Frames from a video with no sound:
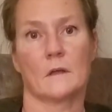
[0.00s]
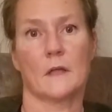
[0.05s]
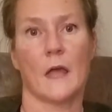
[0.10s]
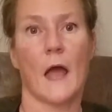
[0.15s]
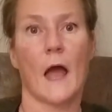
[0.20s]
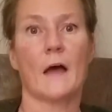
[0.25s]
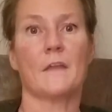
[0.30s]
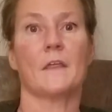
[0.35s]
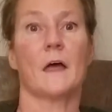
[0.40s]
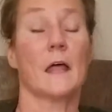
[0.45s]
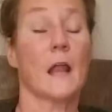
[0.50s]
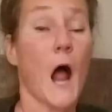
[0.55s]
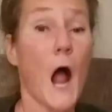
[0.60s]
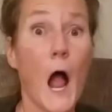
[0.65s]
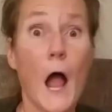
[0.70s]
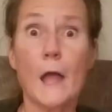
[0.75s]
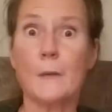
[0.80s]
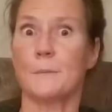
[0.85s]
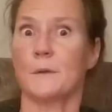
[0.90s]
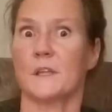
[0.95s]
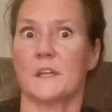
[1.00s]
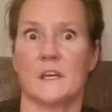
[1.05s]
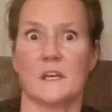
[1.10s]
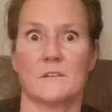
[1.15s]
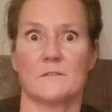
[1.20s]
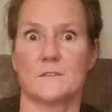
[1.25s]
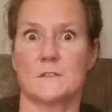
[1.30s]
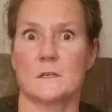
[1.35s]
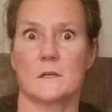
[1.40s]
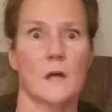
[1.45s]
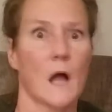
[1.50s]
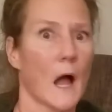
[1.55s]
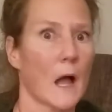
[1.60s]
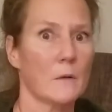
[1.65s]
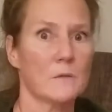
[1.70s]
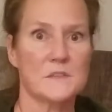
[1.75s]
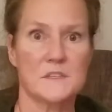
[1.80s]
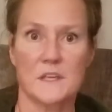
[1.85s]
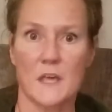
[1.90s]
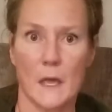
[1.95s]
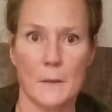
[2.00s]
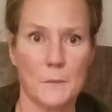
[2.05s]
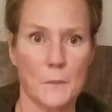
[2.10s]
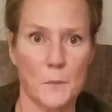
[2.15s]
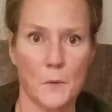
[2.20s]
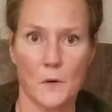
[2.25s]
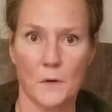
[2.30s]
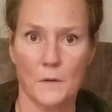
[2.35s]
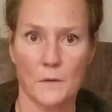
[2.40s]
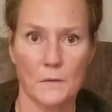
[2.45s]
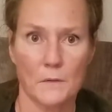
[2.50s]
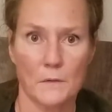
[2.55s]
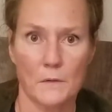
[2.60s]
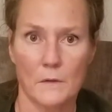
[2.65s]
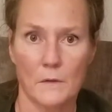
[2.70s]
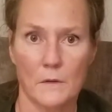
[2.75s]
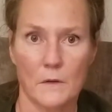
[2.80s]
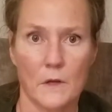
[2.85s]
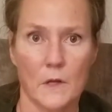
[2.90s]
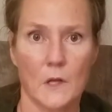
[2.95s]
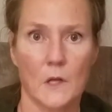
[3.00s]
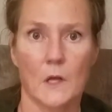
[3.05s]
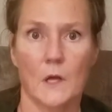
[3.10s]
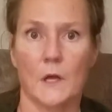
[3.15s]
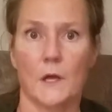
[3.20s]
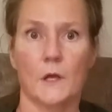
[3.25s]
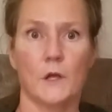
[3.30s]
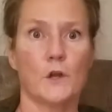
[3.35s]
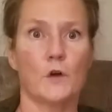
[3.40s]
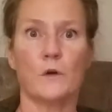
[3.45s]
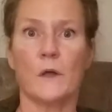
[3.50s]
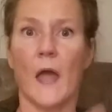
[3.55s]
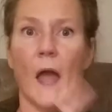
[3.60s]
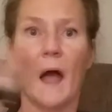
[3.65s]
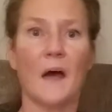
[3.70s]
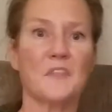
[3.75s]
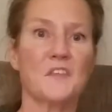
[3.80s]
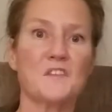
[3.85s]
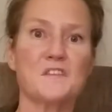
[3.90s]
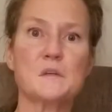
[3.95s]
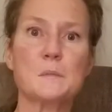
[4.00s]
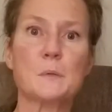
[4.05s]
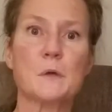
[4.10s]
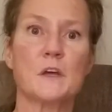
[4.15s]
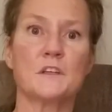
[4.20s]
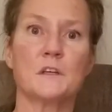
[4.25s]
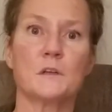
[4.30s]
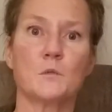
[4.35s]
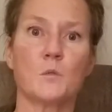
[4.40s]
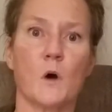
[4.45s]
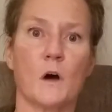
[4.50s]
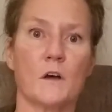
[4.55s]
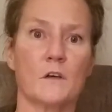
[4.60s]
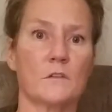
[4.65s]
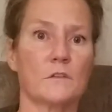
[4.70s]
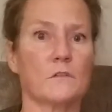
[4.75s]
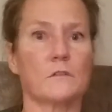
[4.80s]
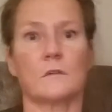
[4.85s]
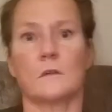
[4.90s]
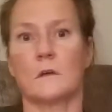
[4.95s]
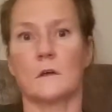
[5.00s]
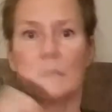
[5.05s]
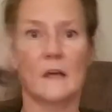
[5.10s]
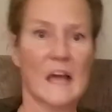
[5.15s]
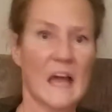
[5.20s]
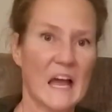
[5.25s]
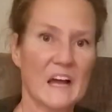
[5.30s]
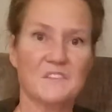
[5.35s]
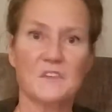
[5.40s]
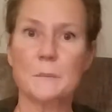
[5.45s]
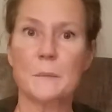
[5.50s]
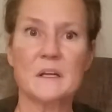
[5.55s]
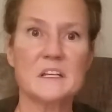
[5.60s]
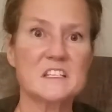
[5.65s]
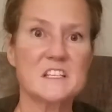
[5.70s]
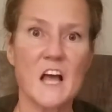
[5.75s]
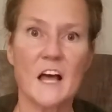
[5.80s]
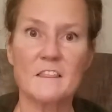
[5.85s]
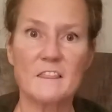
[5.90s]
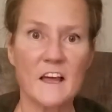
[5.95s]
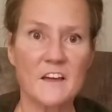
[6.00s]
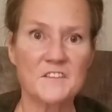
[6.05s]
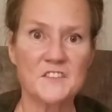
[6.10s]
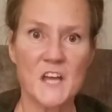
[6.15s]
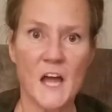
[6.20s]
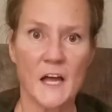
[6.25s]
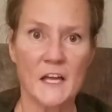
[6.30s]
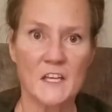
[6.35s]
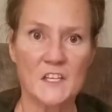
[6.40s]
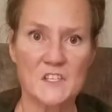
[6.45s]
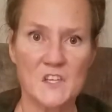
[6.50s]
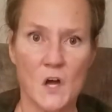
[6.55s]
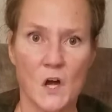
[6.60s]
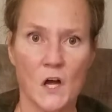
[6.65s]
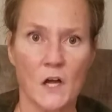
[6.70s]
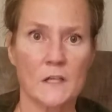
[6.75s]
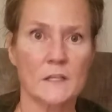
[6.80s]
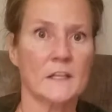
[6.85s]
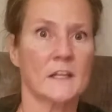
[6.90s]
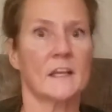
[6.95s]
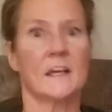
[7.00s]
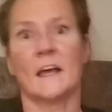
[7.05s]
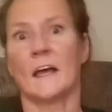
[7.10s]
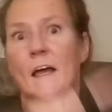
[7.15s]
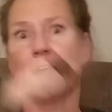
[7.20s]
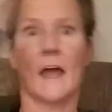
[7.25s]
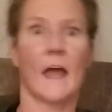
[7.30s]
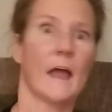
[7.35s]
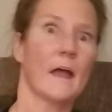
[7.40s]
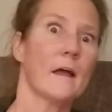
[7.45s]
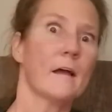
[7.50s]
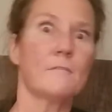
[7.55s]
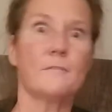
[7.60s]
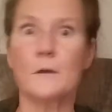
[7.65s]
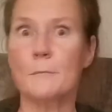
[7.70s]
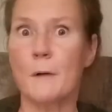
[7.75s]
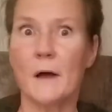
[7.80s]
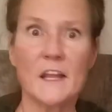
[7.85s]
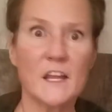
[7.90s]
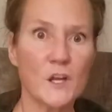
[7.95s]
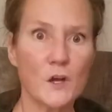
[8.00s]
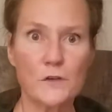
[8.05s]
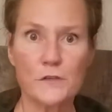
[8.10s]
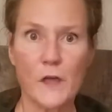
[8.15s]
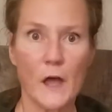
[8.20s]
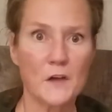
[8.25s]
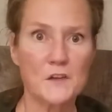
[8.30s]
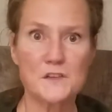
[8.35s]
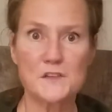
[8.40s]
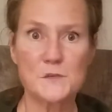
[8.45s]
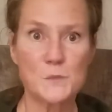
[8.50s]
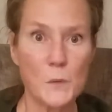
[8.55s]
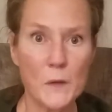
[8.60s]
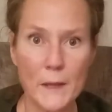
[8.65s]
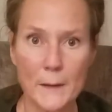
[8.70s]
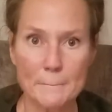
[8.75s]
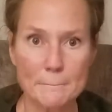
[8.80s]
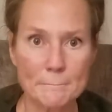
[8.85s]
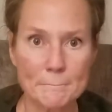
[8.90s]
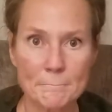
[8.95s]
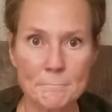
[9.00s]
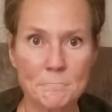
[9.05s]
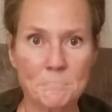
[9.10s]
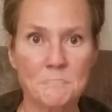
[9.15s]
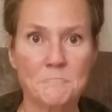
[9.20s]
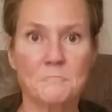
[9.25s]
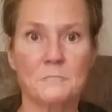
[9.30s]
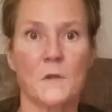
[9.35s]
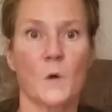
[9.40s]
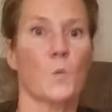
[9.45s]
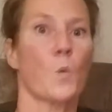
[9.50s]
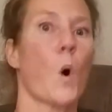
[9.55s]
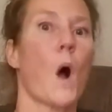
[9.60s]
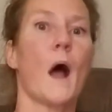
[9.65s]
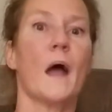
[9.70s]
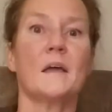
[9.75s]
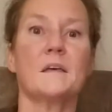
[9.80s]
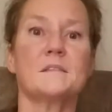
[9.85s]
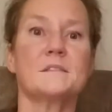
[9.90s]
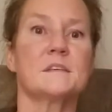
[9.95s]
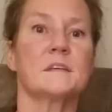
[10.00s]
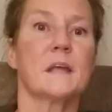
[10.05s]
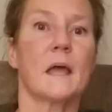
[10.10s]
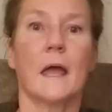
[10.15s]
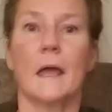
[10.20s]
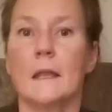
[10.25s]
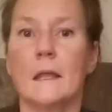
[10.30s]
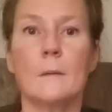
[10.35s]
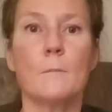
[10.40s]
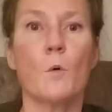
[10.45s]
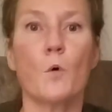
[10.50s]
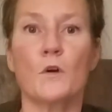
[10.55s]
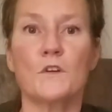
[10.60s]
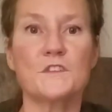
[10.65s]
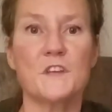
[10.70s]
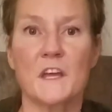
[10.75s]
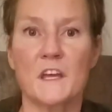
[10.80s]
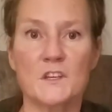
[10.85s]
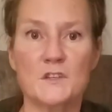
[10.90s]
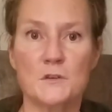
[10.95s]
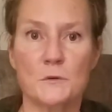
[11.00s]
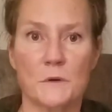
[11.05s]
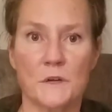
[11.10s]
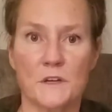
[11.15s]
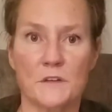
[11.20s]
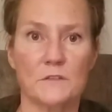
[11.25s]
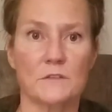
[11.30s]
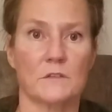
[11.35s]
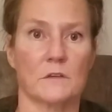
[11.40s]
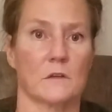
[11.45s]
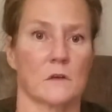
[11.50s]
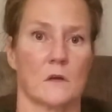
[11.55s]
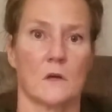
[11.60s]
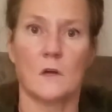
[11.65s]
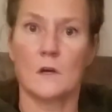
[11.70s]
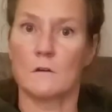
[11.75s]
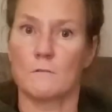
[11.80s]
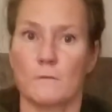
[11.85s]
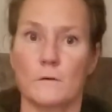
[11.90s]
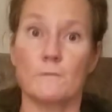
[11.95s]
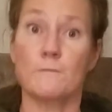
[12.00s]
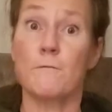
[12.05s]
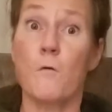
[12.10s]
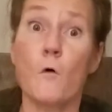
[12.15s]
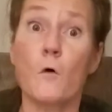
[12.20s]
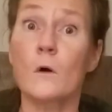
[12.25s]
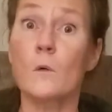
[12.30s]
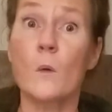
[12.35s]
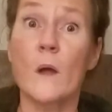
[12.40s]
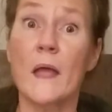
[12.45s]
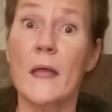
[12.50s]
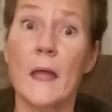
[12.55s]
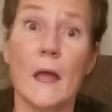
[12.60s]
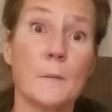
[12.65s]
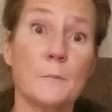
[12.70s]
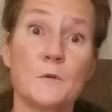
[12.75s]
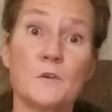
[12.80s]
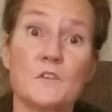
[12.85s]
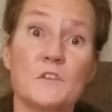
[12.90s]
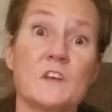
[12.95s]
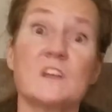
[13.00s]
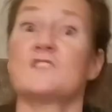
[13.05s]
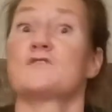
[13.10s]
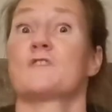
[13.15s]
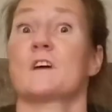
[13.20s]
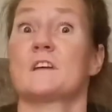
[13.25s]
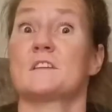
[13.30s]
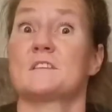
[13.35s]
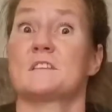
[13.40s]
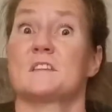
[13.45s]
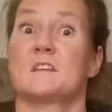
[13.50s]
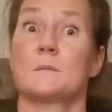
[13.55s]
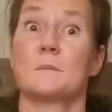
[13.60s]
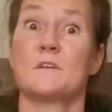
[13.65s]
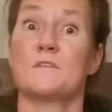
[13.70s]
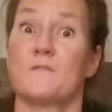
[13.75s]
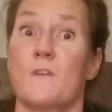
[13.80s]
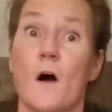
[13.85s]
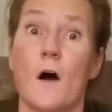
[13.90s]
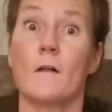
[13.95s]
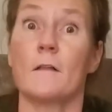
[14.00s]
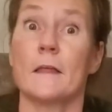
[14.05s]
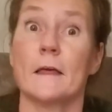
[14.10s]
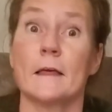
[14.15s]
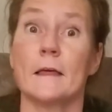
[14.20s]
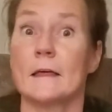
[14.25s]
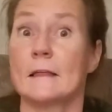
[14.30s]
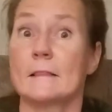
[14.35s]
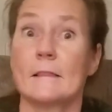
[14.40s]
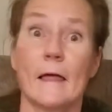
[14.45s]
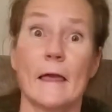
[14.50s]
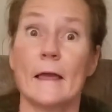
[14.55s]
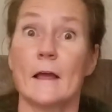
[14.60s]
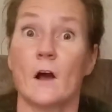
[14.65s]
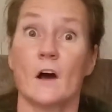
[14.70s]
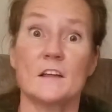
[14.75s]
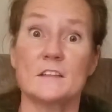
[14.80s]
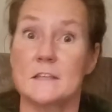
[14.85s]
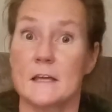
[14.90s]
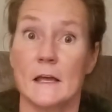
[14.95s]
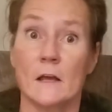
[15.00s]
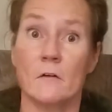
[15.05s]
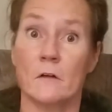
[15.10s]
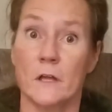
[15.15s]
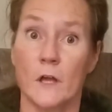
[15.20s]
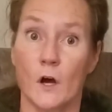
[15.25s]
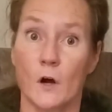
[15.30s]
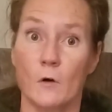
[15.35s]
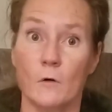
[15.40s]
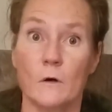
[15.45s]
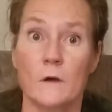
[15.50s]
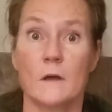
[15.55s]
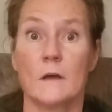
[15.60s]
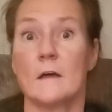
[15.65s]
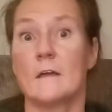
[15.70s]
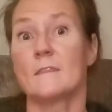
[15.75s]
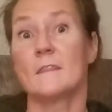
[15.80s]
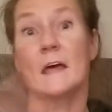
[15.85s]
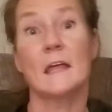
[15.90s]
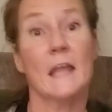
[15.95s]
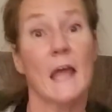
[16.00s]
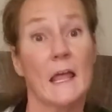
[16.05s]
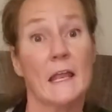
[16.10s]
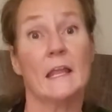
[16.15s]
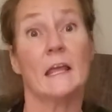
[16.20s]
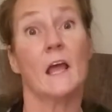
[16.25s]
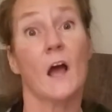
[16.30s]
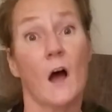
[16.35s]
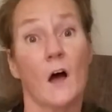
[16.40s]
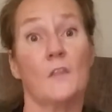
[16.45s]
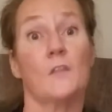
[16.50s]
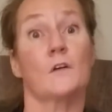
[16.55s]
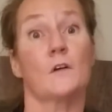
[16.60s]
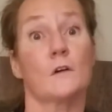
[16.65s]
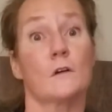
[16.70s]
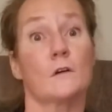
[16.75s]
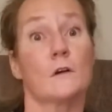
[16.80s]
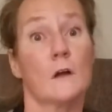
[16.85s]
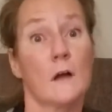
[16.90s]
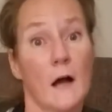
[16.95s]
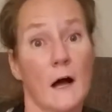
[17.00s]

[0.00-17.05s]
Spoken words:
And I believed I was capable. Kathy's opinion was, everybody's got life jackets on, everybody knows how to swim. Why is it any more dangerous for 4-way amputee Tracy to be falling in Lake Ontario than any other